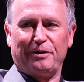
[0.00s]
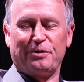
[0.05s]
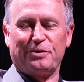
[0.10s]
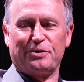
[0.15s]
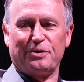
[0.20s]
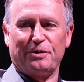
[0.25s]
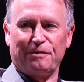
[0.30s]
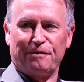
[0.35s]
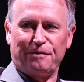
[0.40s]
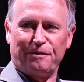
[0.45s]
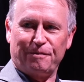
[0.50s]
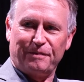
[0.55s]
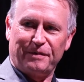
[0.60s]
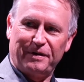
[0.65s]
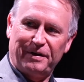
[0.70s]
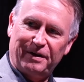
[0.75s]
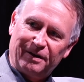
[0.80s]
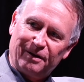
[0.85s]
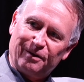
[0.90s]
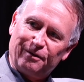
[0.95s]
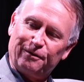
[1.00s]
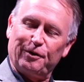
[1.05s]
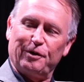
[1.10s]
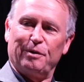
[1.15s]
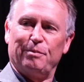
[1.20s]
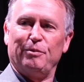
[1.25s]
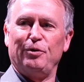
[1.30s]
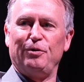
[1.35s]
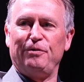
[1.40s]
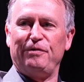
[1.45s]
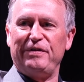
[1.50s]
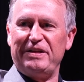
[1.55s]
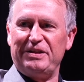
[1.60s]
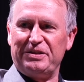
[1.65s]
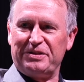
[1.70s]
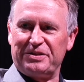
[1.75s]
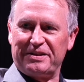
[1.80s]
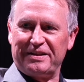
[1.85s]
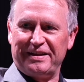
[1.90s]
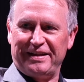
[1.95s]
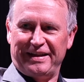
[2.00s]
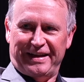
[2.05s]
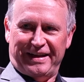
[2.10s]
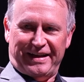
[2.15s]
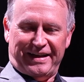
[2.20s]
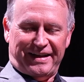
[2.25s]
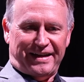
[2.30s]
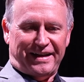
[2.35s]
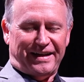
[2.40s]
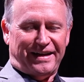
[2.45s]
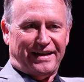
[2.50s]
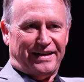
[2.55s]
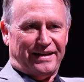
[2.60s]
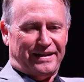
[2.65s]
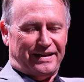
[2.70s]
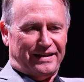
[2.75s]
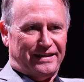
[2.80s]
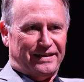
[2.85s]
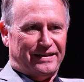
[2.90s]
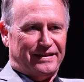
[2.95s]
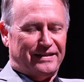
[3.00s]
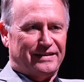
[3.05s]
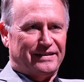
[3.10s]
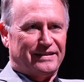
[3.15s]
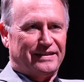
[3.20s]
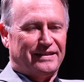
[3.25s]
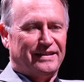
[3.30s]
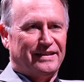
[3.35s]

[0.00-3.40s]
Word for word: Those are f for the movies. Uh,